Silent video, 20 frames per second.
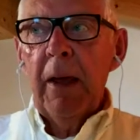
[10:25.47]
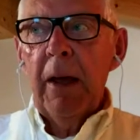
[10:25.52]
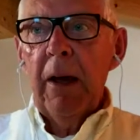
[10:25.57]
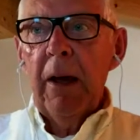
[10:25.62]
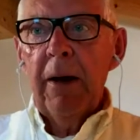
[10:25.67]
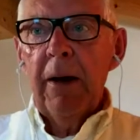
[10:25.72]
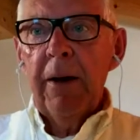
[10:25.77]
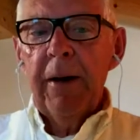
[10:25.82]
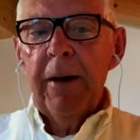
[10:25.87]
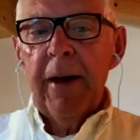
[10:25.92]

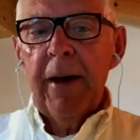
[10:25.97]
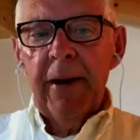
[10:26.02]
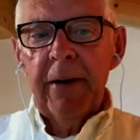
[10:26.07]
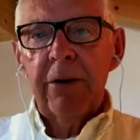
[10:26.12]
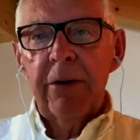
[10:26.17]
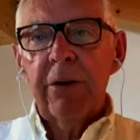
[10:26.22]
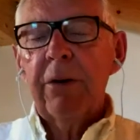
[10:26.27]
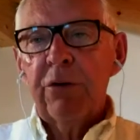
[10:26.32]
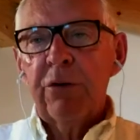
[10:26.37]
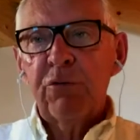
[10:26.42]

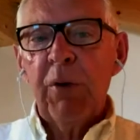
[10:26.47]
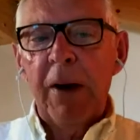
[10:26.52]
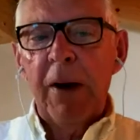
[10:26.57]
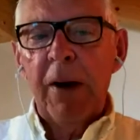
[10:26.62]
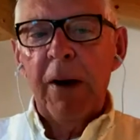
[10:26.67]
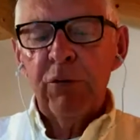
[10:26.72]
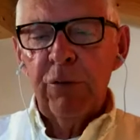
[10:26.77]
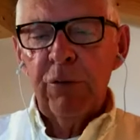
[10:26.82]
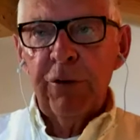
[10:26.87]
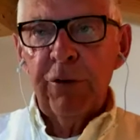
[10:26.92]
and try
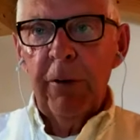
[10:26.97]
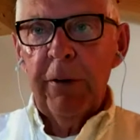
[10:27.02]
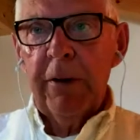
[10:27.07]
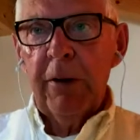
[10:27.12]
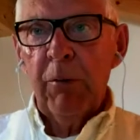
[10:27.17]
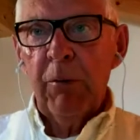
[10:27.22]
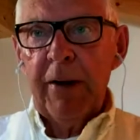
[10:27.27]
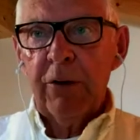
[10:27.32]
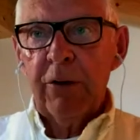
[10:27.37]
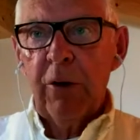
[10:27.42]
to join
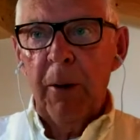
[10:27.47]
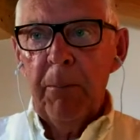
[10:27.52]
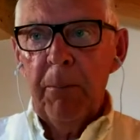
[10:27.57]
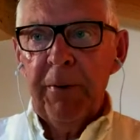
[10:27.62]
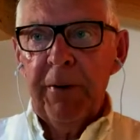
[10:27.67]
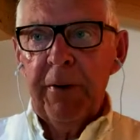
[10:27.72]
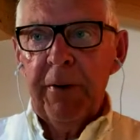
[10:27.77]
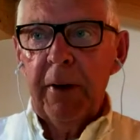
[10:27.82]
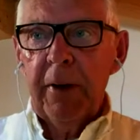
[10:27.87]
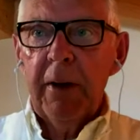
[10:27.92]
the right
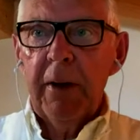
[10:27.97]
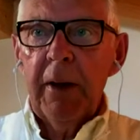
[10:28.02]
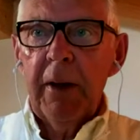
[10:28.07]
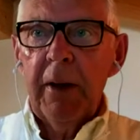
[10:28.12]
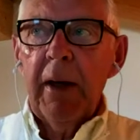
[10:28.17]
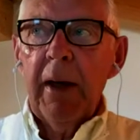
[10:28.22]
company.